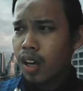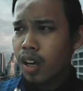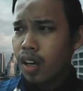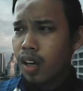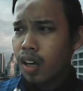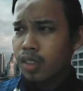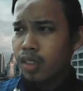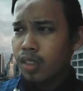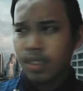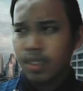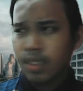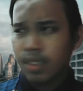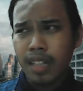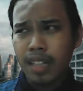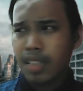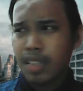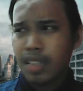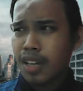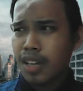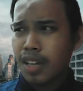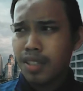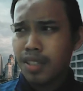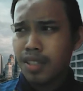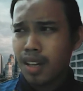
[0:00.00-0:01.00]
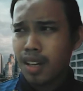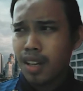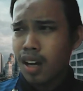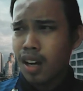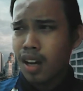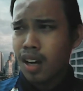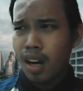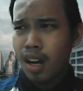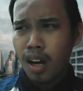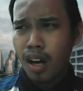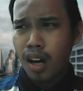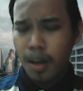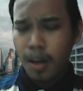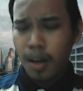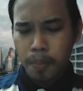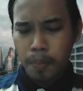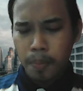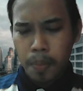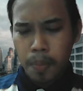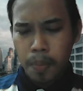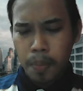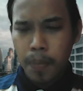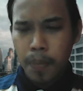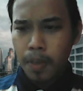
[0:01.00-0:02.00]
such as
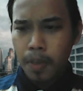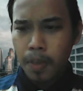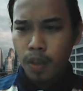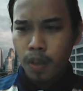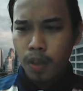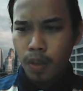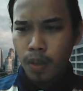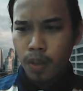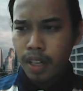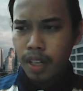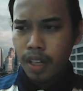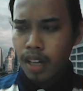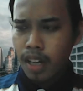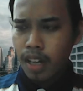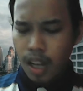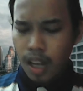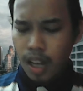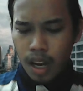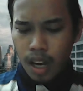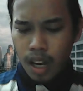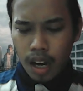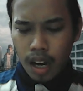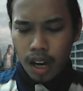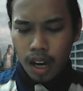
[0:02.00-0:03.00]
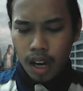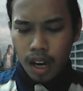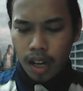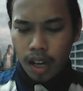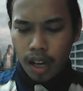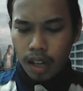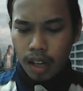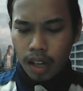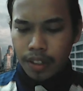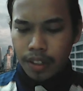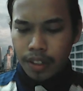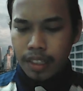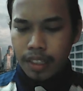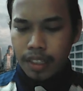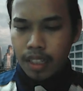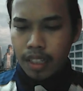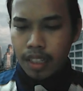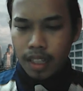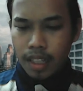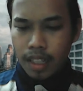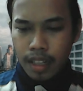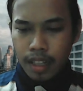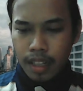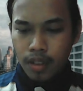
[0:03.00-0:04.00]
people with critical
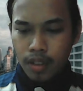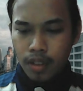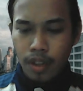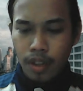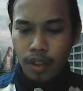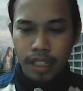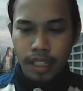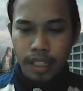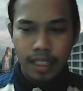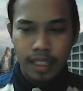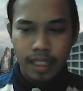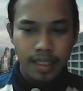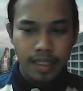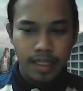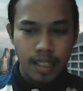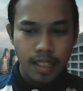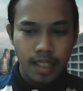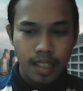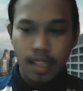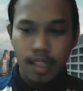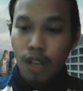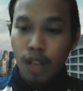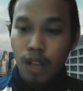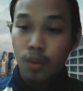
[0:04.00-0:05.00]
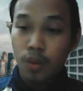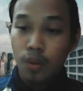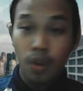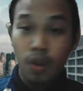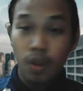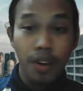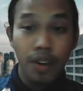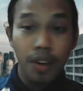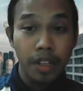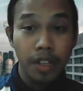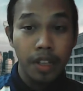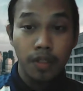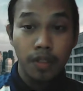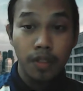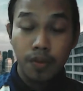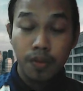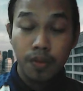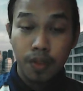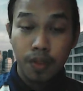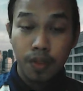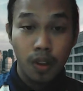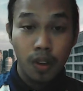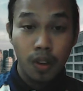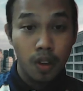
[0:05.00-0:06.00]
and chronic disease, to going
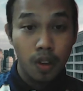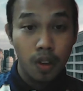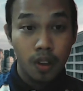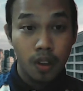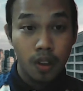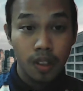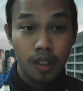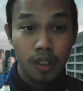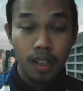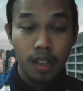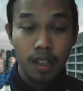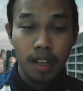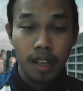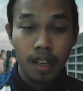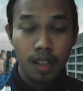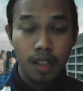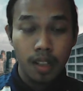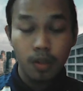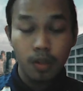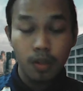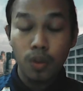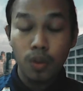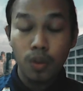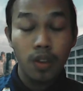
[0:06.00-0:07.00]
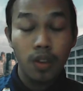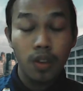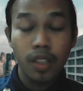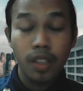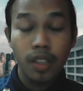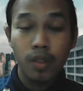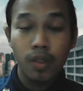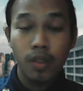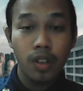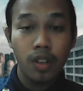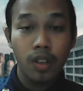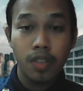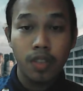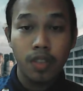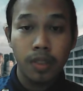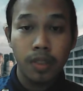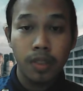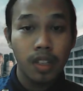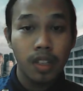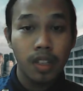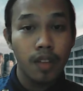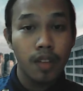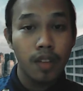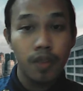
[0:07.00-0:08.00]
to the
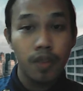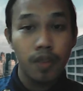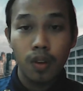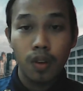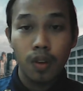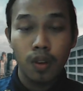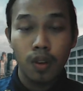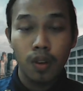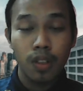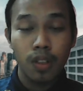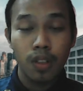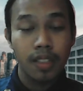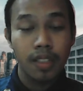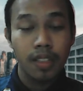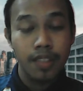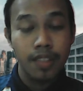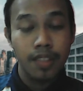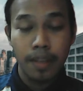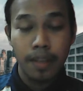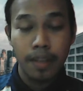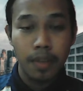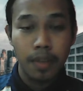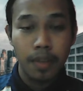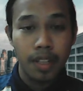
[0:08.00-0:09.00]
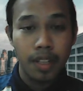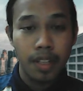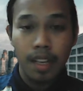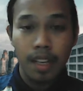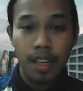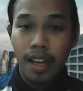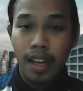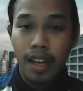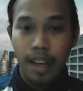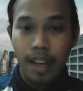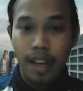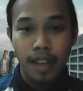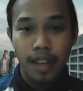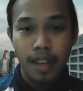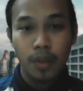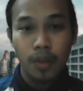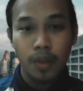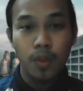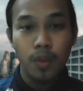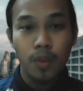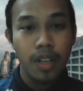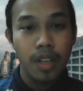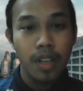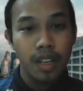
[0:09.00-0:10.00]
hospital for the treatment. And
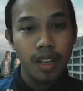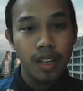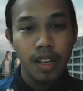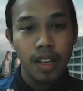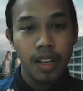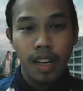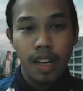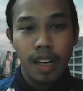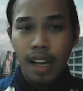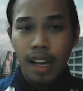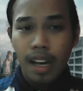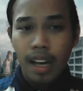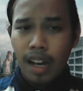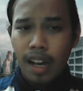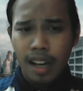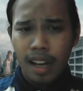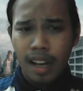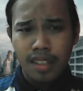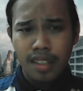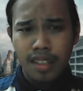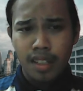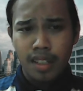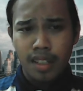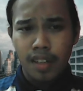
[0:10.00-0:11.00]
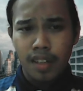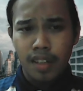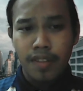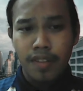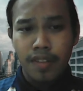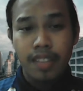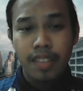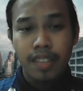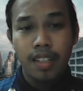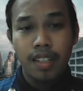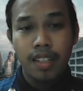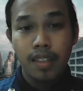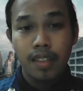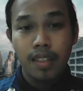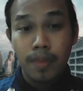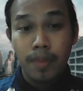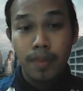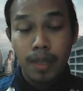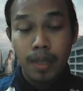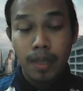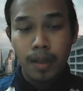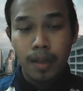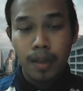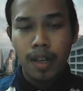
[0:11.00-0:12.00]
we as a vaccinated
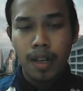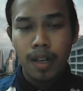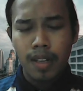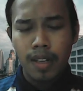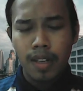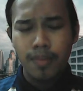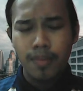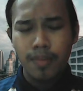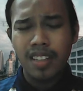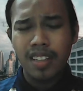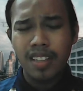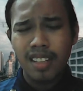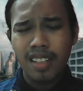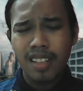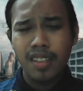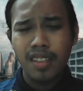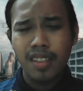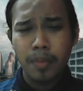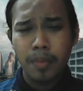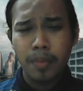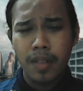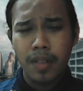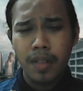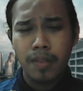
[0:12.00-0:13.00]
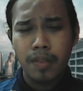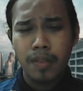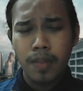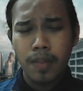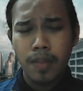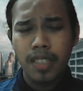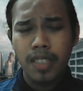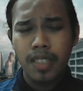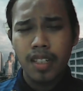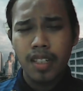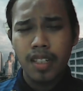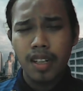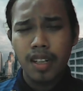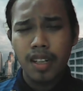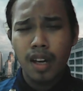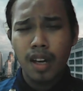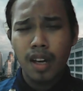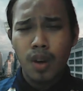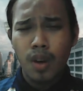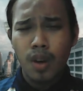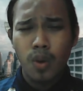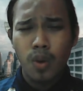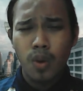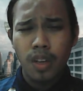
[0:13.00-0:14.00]
person
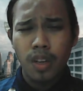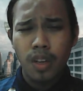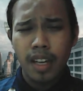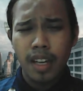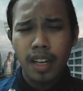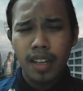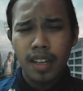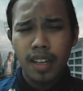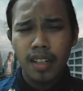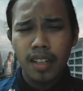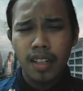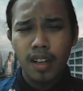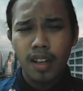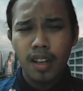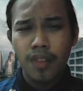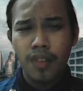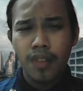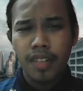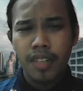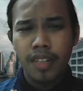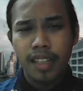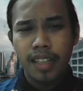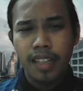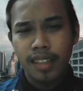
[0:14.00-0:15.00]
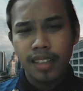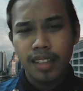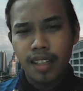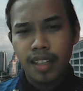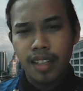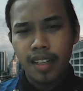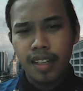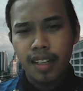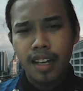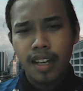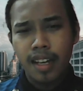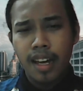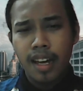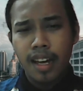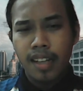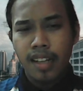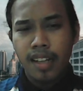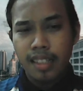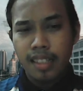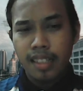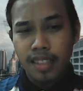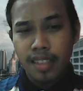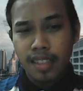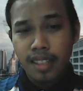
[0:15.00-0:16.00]
who get the COVID-19
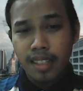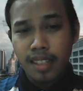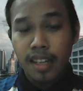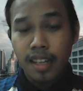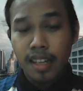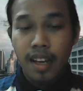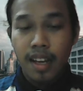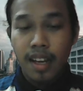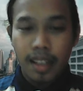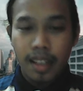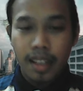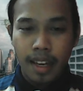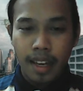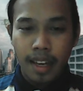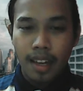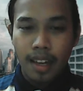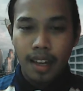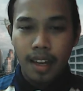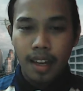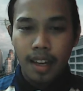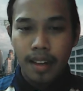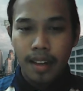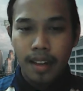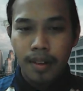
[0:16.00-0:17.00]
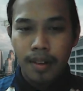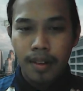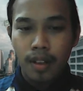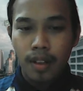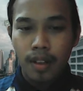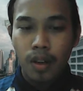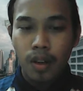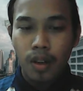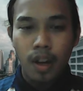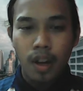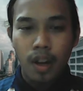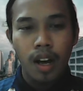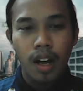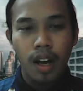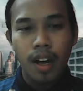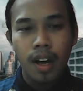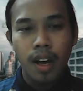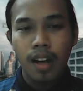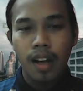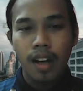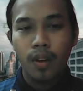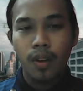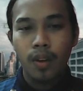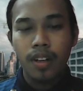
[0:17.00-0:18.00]
disease can
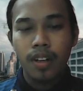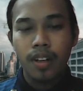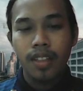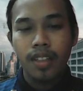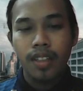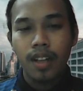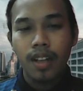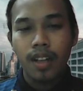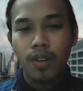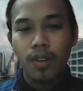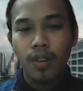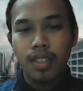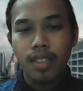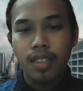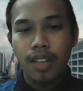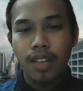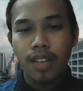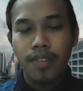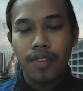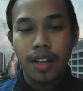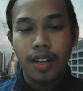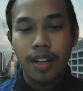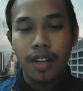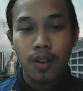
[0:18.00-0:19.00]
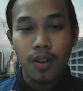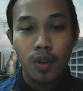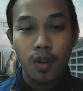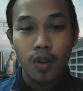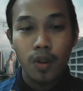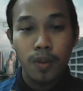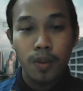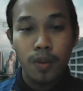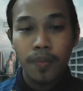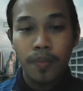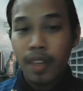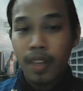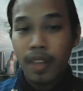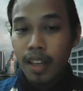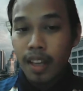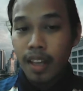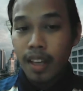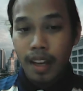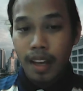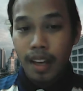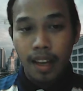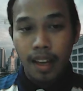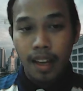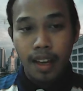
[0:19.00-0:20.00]
quarantine ourselves at home
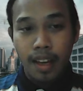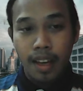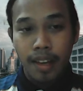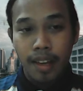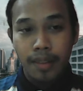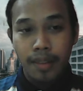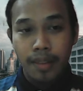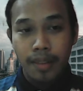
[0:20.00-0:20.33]
and